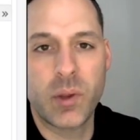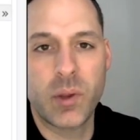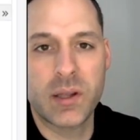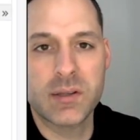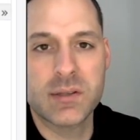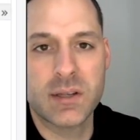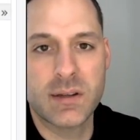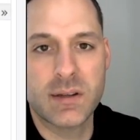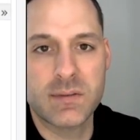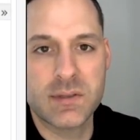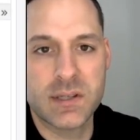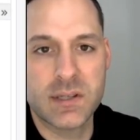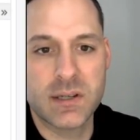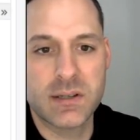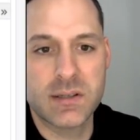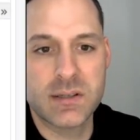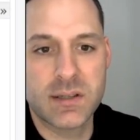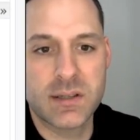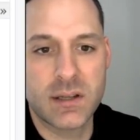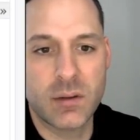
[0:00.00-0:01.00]
Bins gives
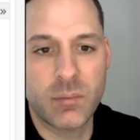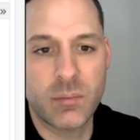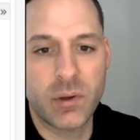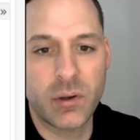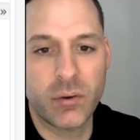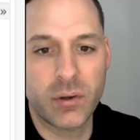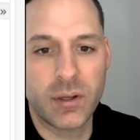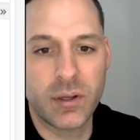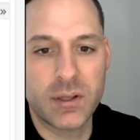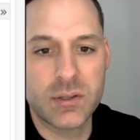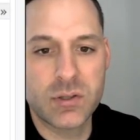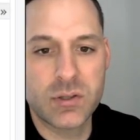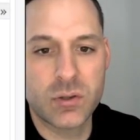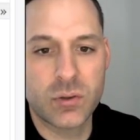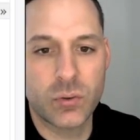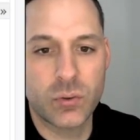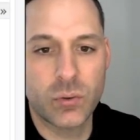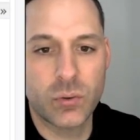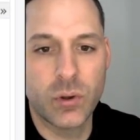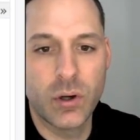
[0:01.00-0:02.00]
us the ability
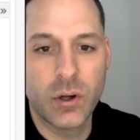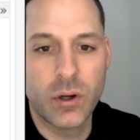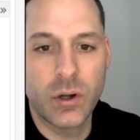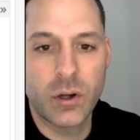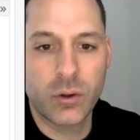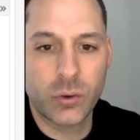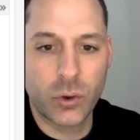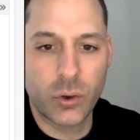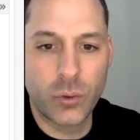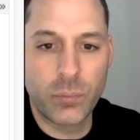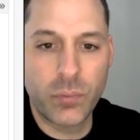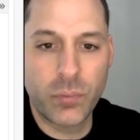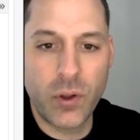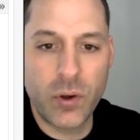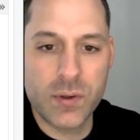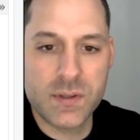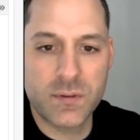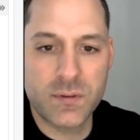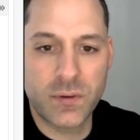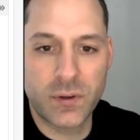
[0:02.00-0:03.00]
to group
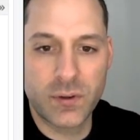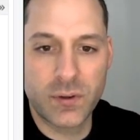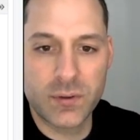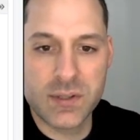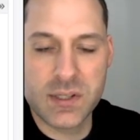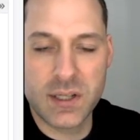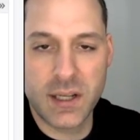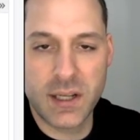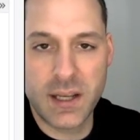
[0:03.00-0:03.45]
those fields